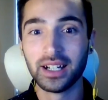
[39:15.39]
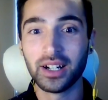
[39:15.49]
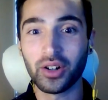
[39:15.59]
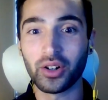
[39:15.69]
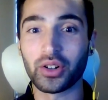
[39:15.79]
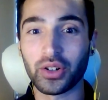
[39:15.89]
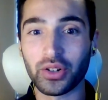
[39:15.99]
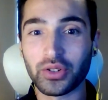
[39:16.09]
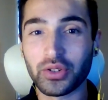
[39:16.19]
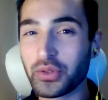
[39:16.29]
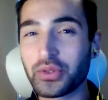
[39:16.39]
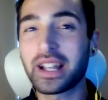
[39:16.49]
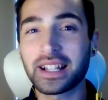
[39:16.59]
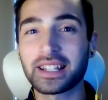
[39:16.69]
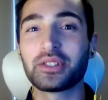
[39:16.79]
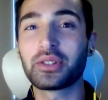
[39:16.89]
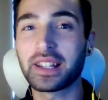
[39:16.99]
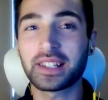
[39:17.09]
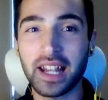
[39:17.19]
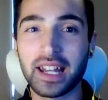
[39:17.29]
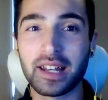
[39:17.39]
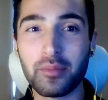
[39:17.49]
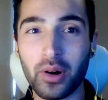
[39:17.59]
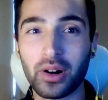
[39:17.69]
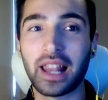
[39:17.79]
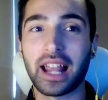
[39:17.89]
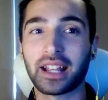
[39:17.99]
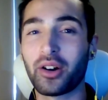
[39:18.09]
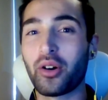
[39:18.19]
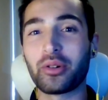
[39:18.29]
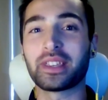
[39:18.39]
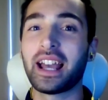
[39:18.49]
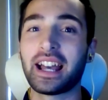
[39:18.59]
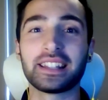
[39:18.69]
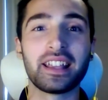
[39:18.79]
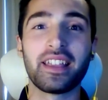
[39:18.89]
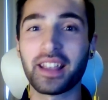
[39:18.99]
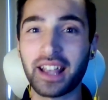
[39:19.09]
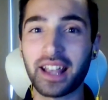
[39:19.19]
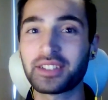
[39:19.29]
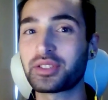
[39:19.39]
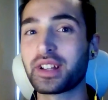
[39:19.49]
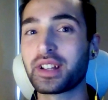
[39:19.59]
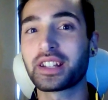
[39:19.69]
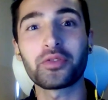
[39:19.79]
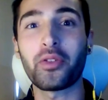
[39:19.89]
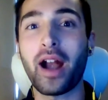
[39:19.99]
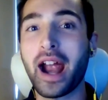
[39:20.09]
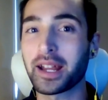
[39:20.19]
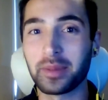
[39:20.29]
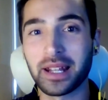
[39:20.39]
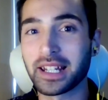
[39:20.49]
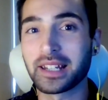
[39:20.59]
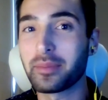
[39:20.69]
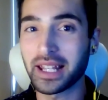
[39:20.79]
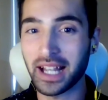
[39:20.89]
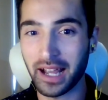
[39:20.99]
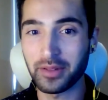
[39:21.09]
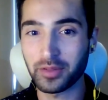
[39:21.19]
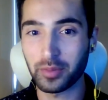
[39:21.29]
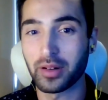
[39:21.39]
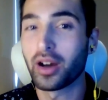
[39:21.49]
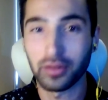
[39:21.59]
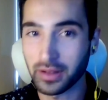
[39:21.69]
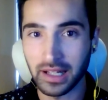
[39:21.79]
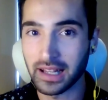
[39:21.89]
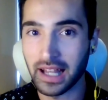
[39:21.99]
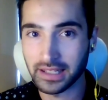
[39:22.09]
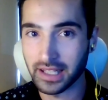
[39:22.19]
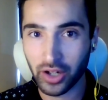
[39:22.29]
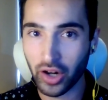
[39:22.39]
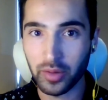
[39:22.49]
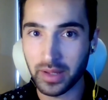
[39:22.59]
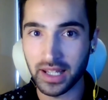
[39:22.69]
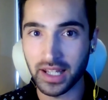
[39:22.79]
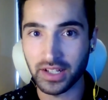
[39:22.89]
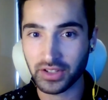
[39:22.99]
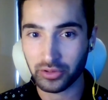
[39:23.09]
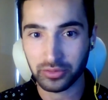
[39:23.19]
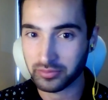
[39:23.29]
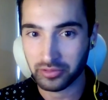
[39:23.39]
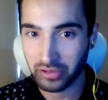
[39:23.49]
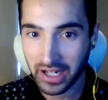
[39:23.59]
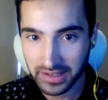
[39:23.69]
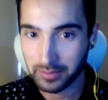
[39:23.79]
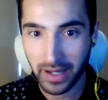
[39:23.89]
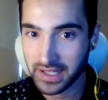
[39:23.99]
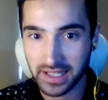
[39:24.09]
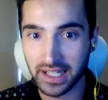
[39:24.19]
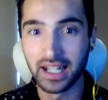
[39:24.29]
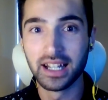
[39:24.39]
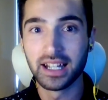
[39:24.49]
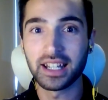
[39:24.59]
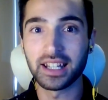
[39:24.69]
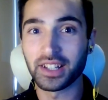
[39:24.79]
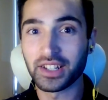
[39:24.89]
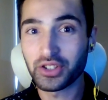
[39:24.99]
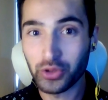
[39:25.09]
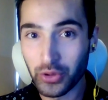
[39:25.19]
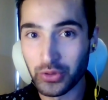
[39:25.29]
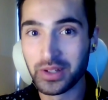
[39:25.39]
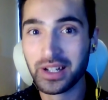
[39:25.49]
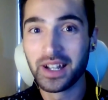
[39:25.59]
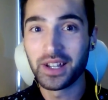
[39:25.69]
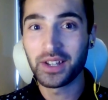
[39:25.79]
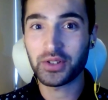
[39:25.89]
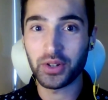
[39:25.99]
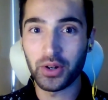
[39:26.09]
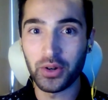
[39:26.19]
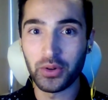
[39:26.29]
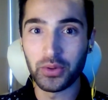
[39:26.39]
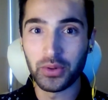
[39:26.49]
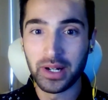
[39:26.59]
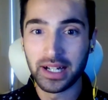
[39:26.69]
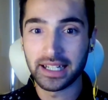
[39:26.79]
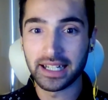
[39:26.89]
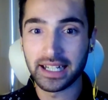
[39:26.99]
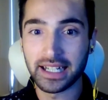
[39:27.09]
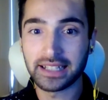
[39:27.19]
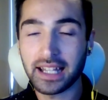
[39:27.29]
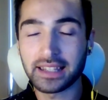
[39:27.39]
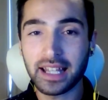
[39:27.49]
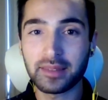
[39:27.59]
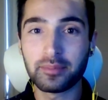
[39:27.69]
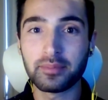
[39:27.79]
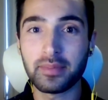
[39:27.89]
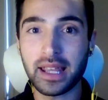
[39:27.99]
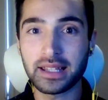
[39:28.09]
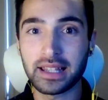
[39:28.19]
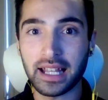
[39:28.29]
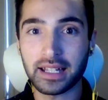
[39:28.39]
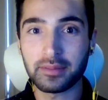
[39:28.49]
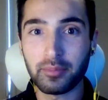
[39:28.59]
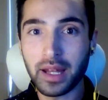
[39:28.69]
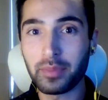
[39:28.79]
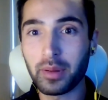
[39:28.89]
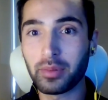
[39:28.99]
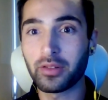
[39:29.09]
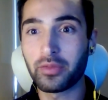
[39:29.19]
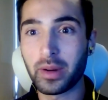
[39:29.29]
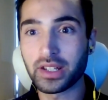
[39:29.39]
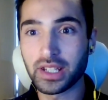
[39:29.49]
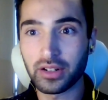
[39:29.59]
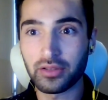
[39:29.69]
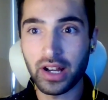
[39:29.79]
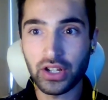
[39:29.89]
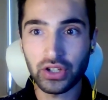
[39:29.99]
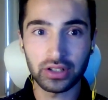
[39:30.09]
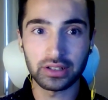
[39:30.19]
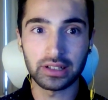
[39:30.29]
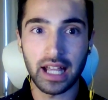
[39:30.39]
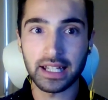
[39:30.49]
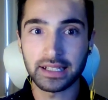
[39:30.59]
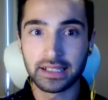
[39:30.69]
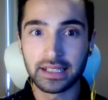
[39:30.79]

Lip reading: or you can say it anymore like, oh yeah, the country is thriving, it may have its problem. Like, the economy is cracked, basically it's screwed. So that made like many people of my generation, like,